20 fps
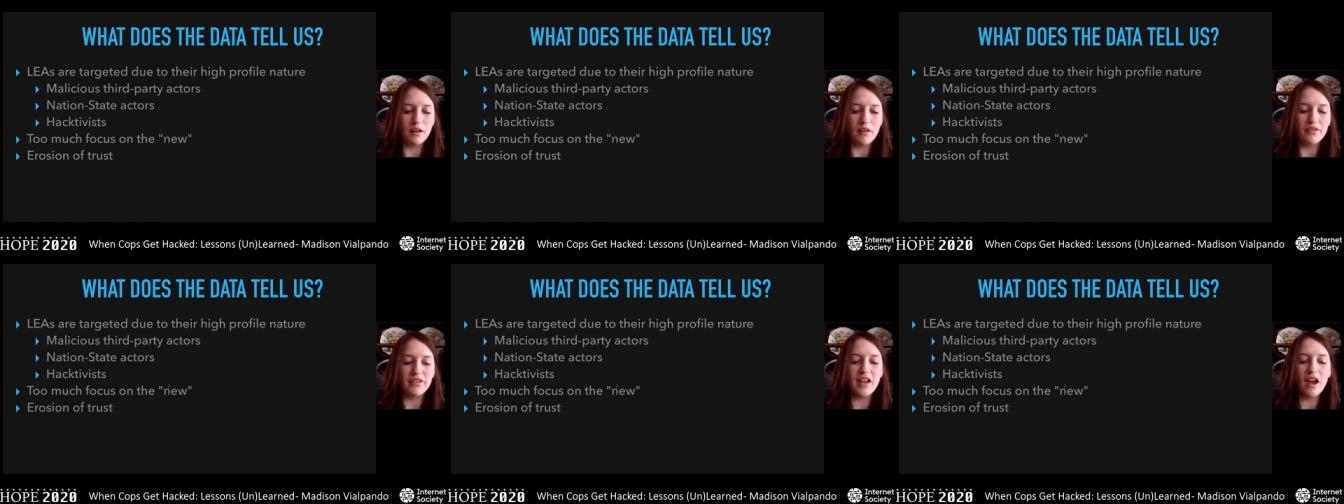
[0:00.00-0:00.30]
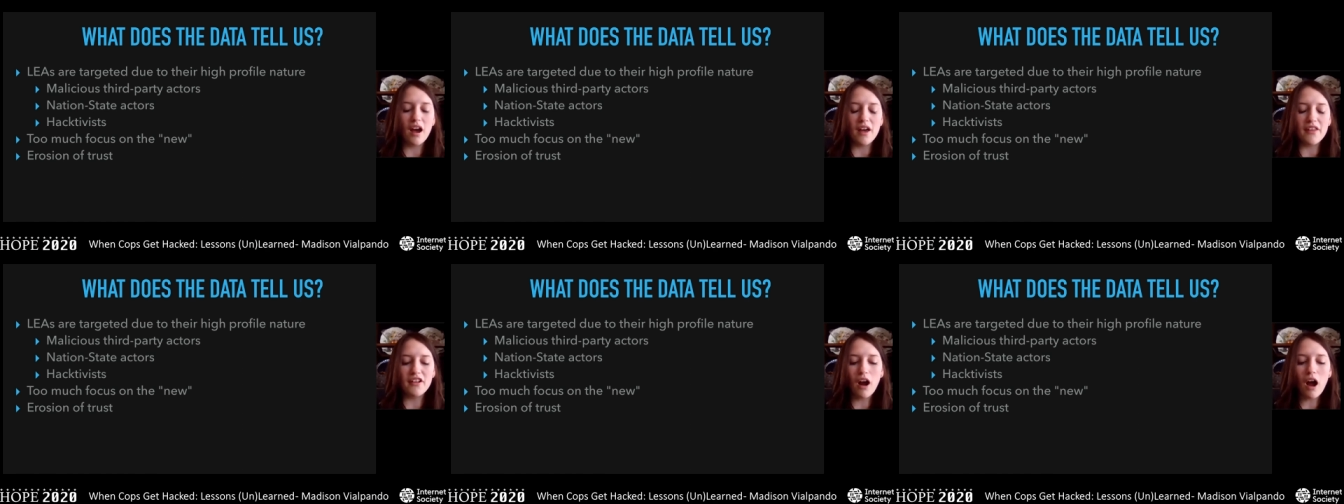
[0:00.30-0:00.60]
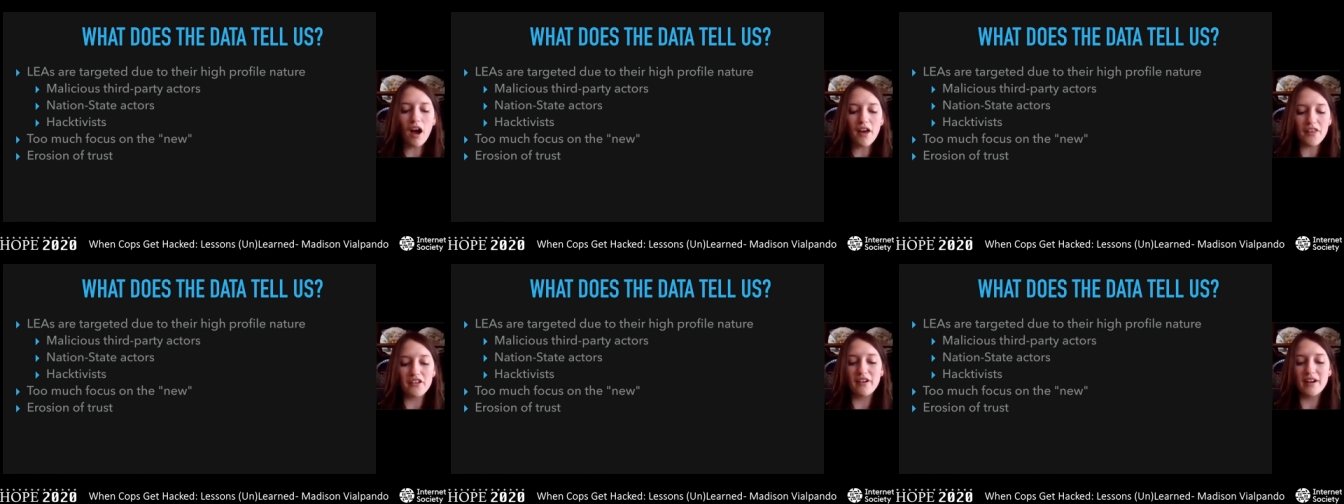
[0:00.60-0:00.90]
the
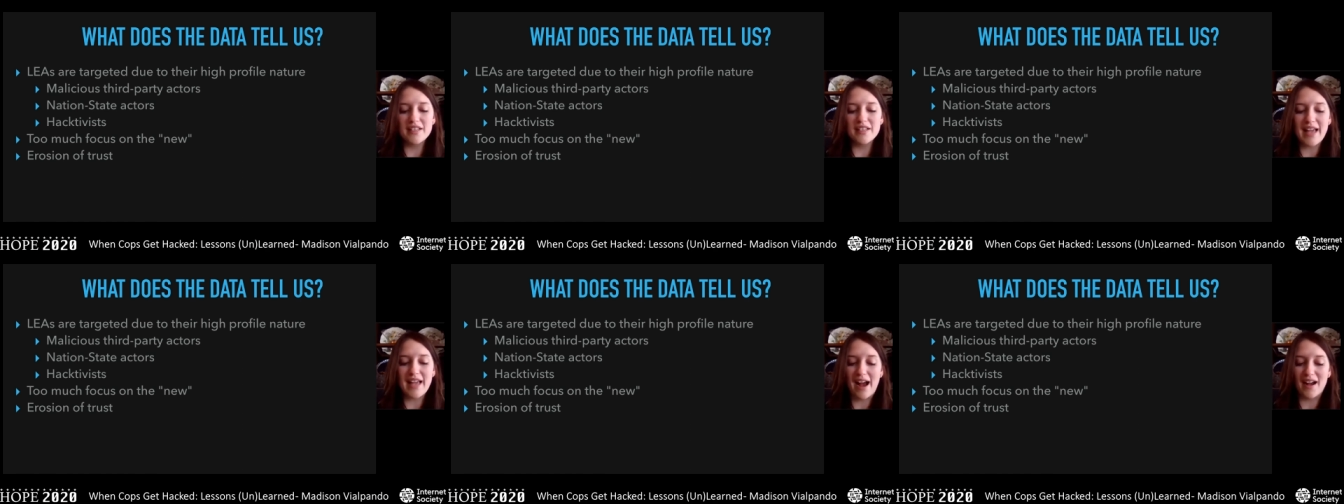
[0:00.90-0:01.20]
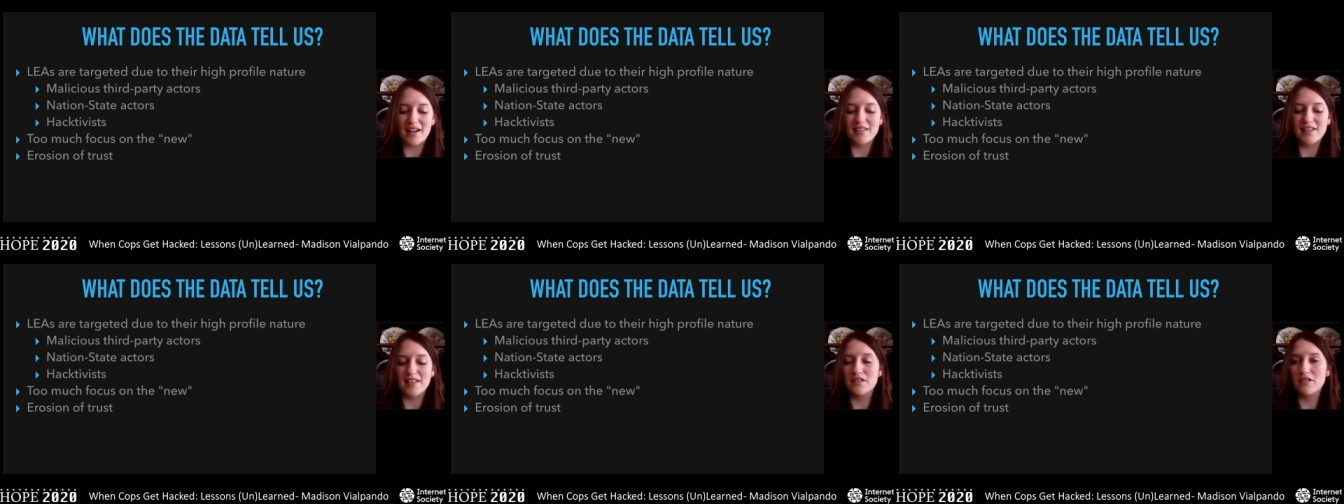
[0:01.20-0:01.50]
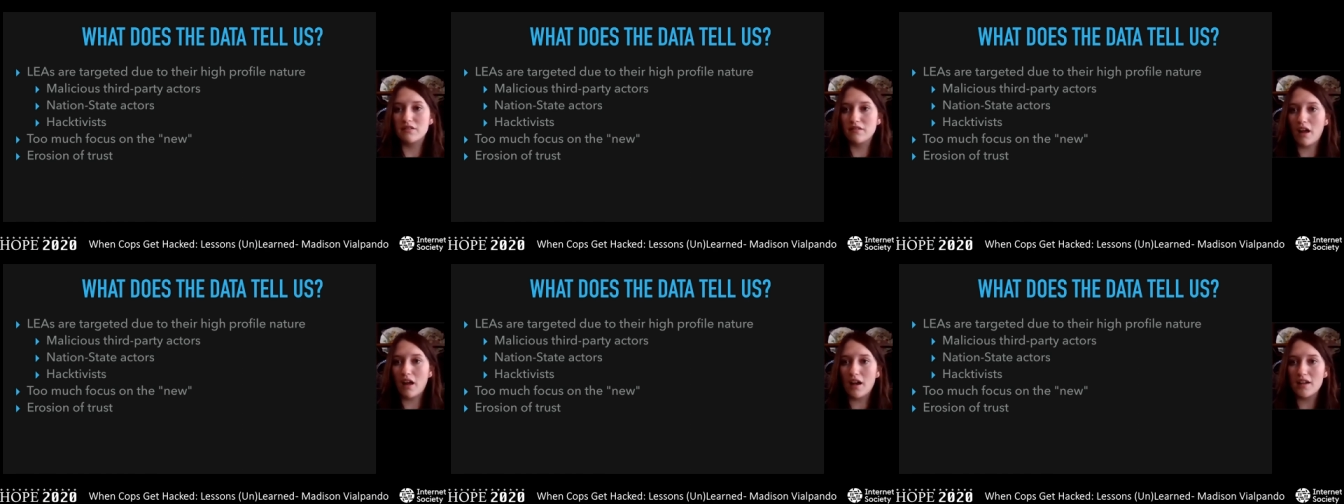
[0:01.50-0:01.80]
unauthorized access
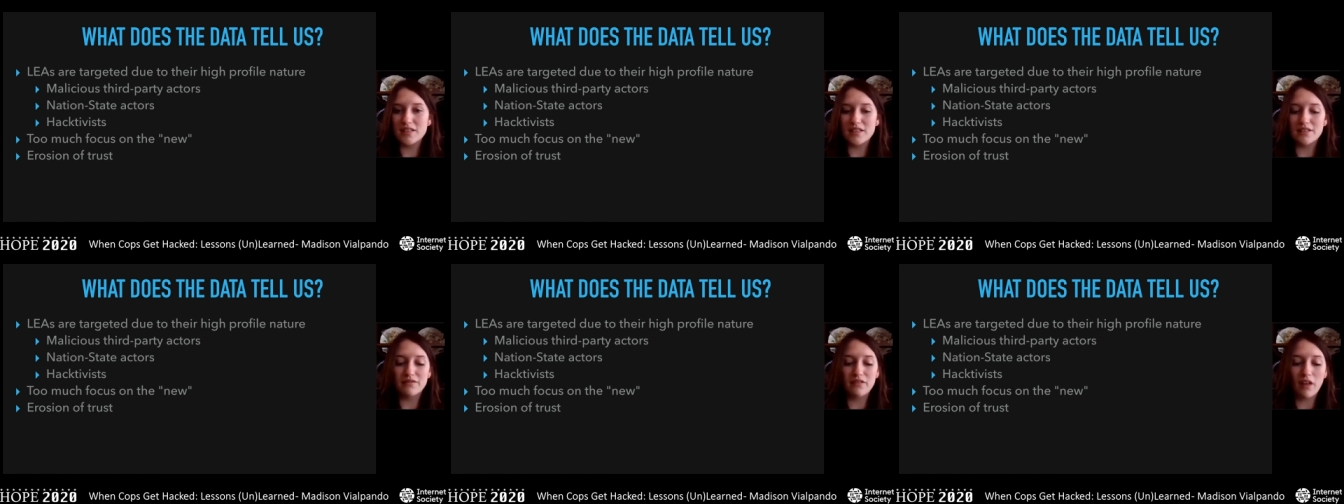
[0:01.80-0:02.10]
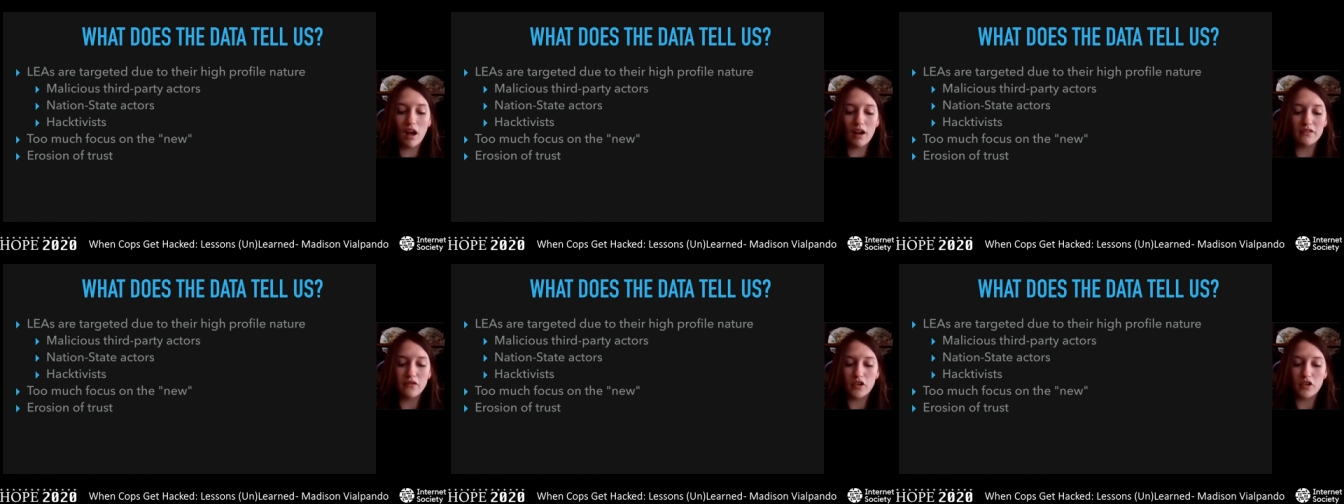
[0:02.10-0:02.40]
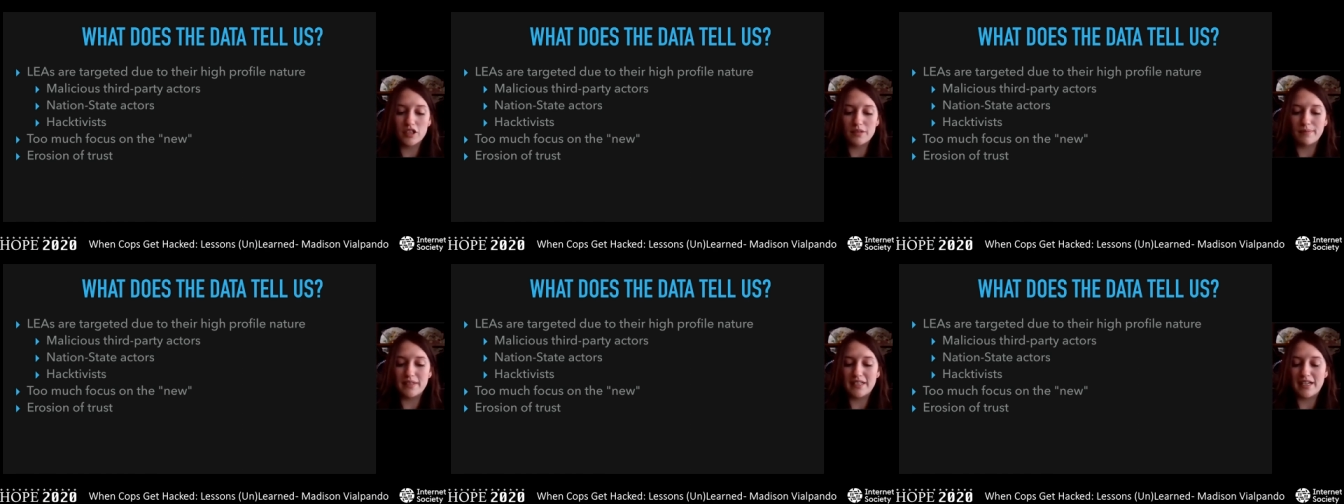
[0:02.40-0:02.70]
or loss of law
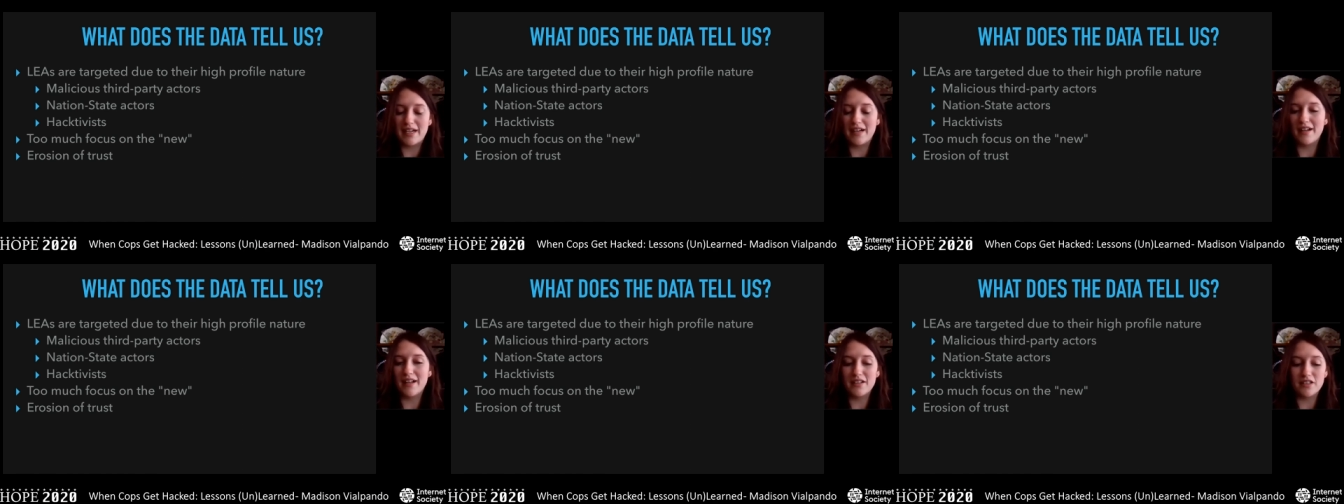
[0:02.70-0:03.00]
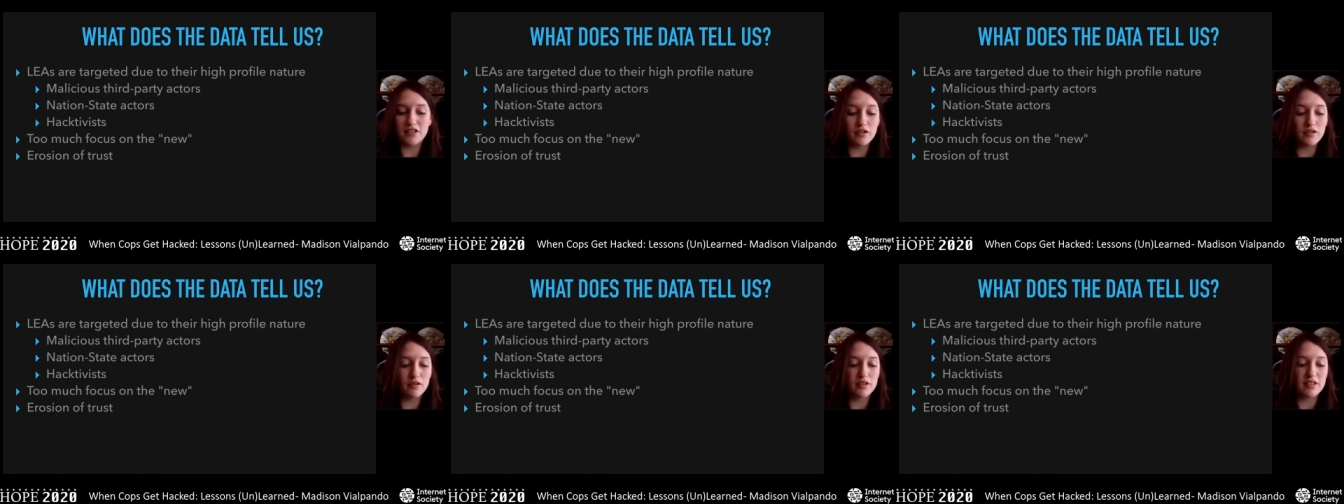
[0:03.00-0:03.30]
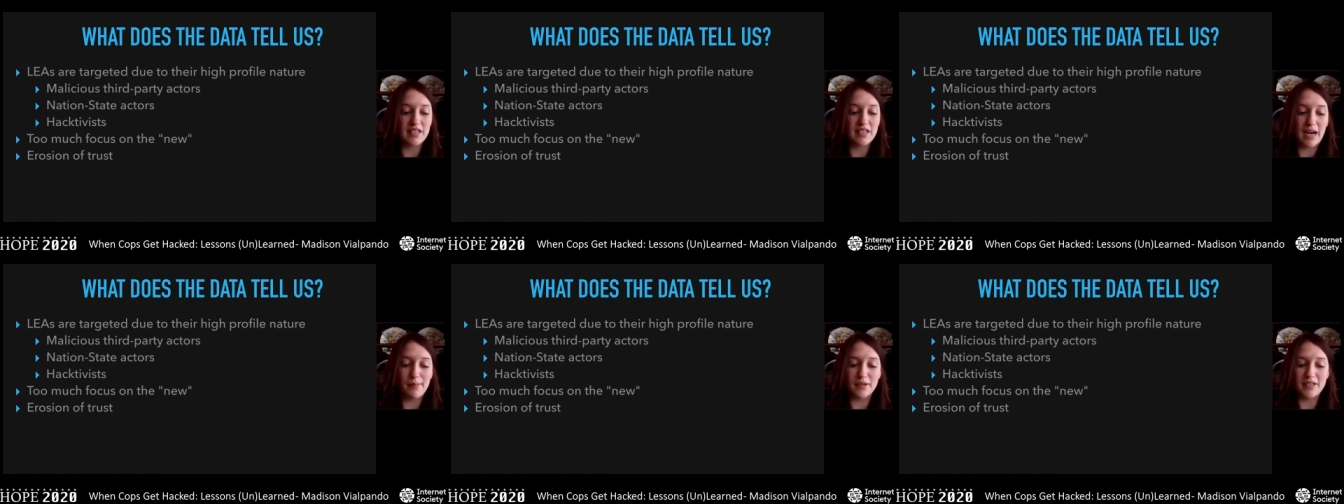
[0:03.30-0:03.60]
enforcement data due to a
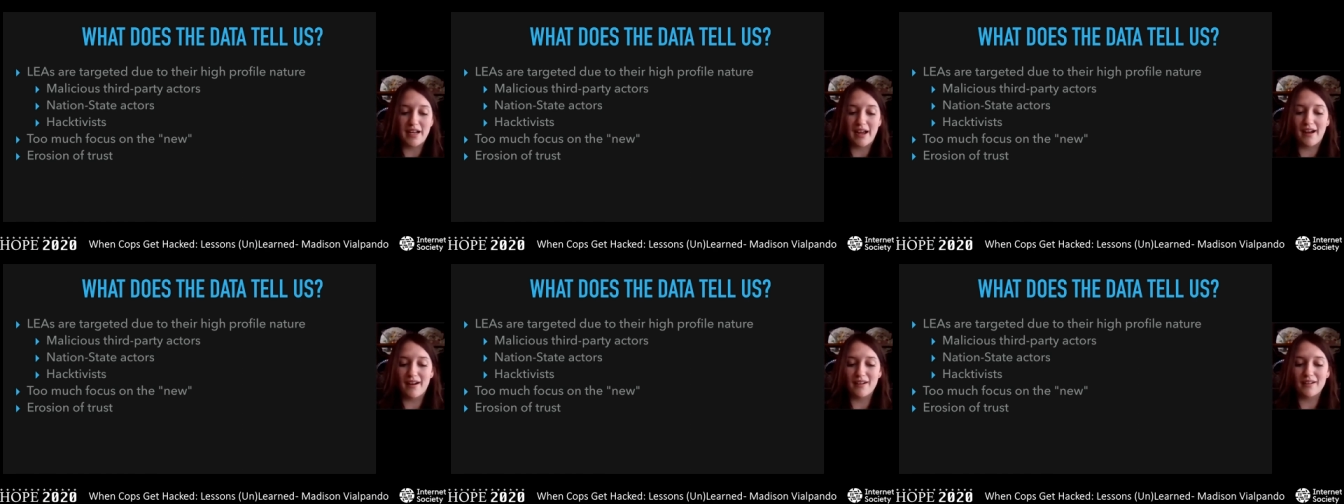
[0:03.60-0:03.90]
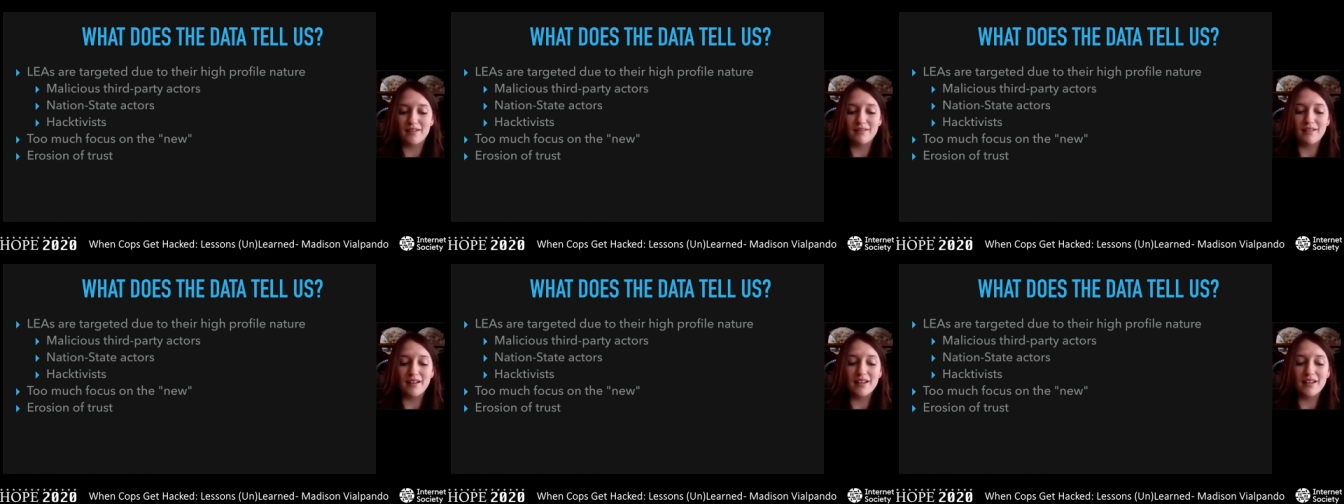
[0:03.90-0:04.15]
cyber attack